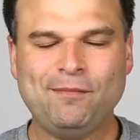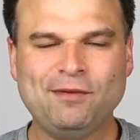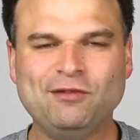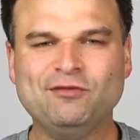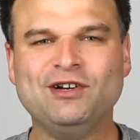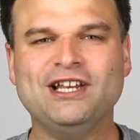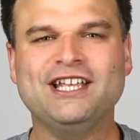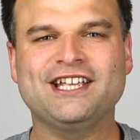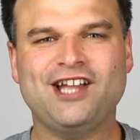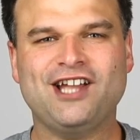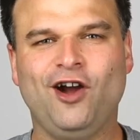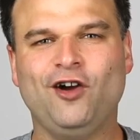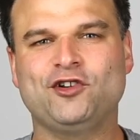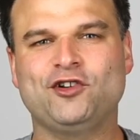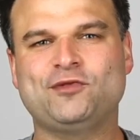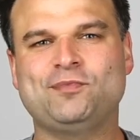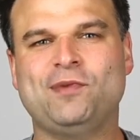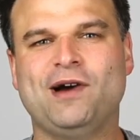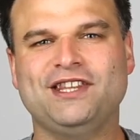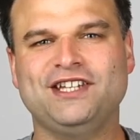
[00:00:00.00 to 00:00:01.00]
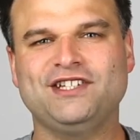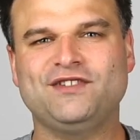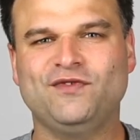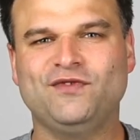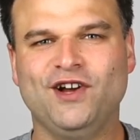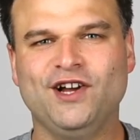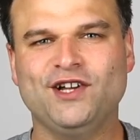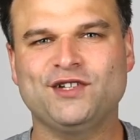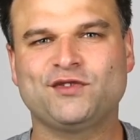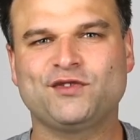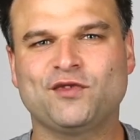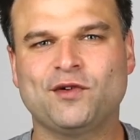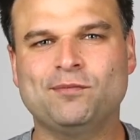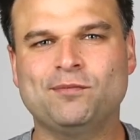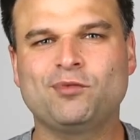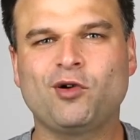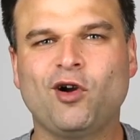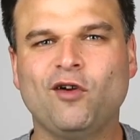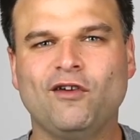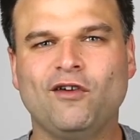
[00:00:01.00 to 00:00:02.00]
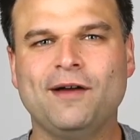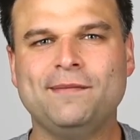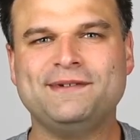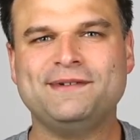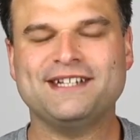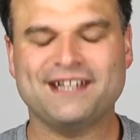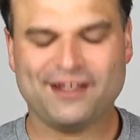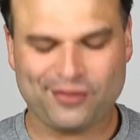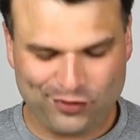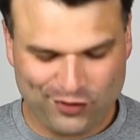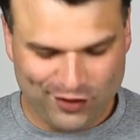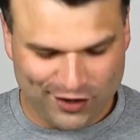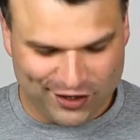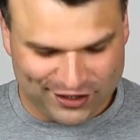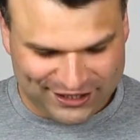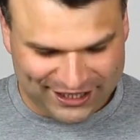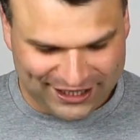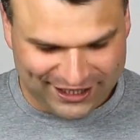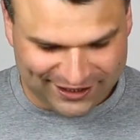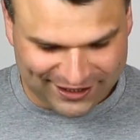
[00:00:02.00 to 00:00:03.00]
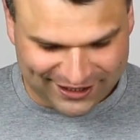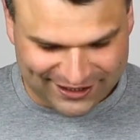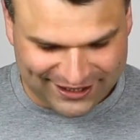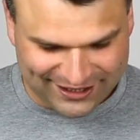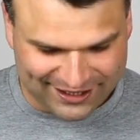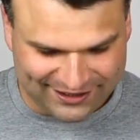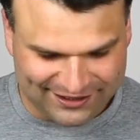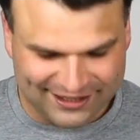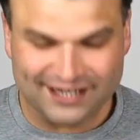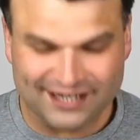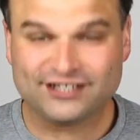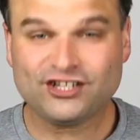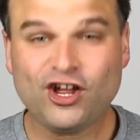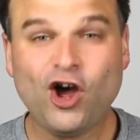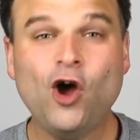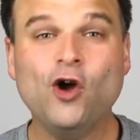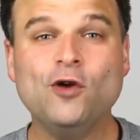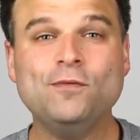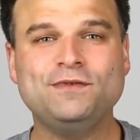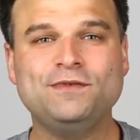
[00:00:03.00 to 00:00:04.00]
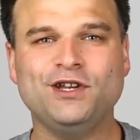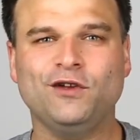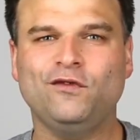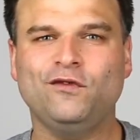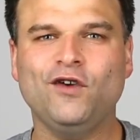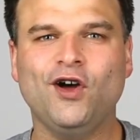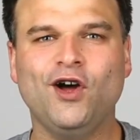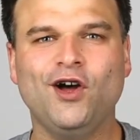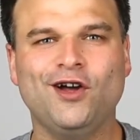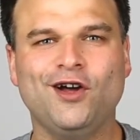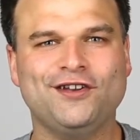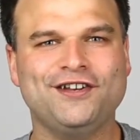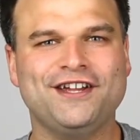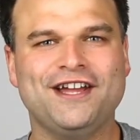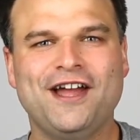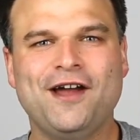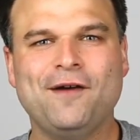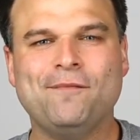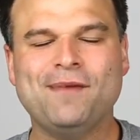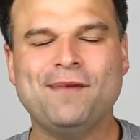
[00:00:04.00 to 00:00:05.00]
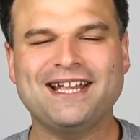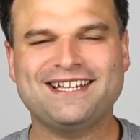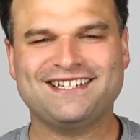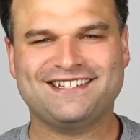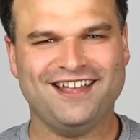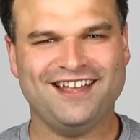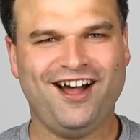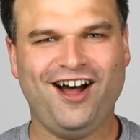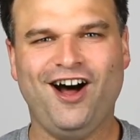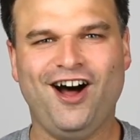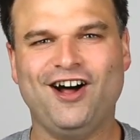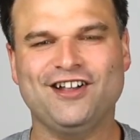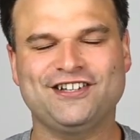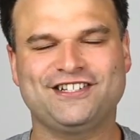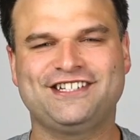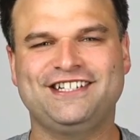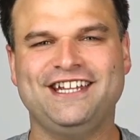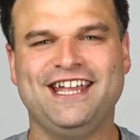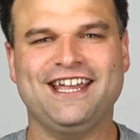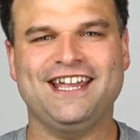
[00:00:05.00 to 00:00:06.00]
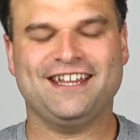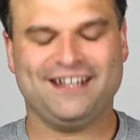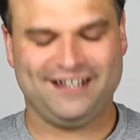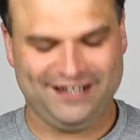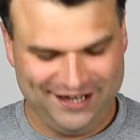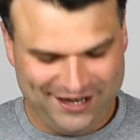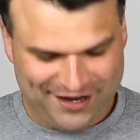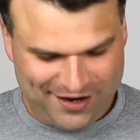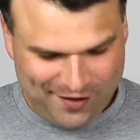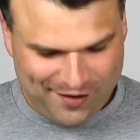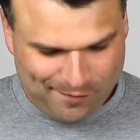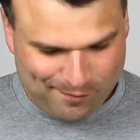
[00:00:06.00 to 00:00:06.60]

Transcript: I've been really encouraged by this verse from Proverbs 13 that says this, "Hope deferred makes the heart sick,